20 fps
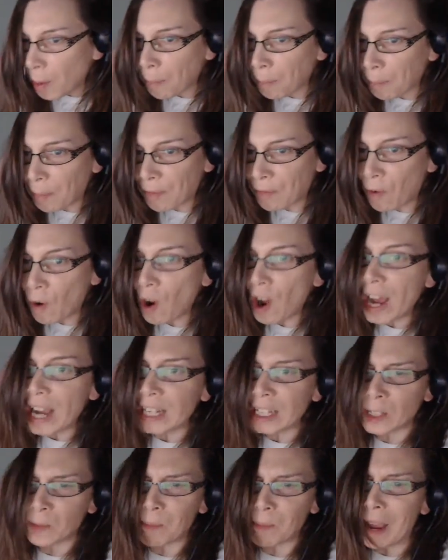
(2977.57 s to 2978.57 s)
before I
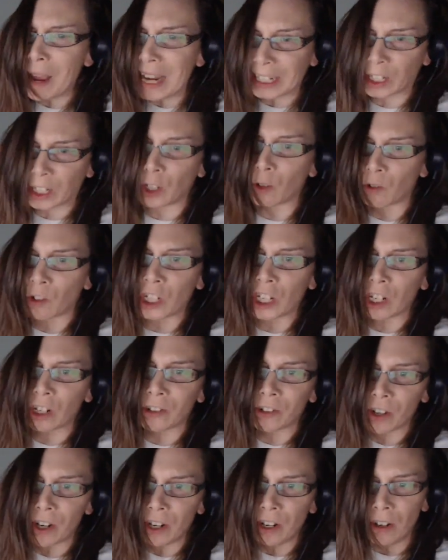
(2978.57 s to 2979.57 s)
spank you,
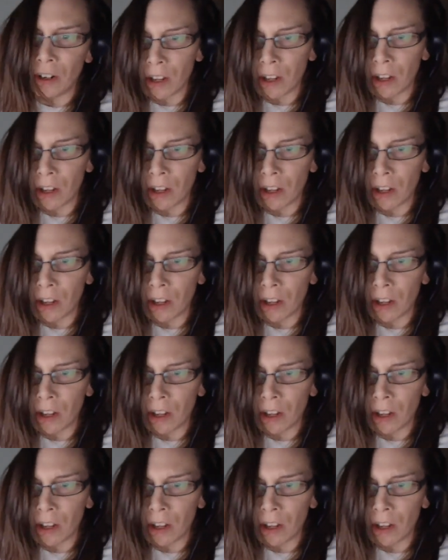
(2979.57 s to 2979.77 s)
children.